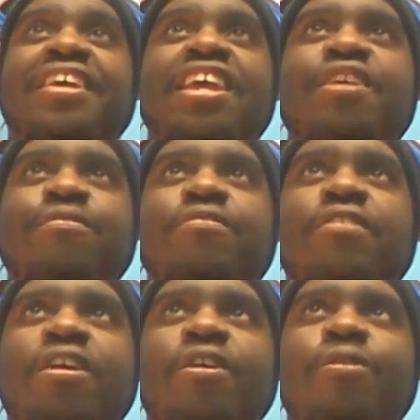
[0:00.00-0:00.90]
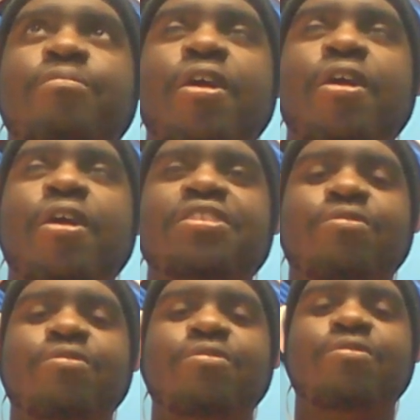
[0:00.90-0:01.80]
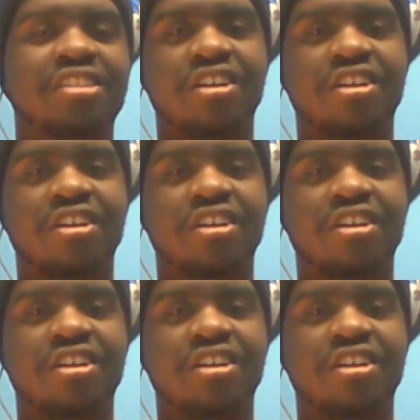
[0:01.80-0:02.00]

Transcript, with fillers: if a person wants to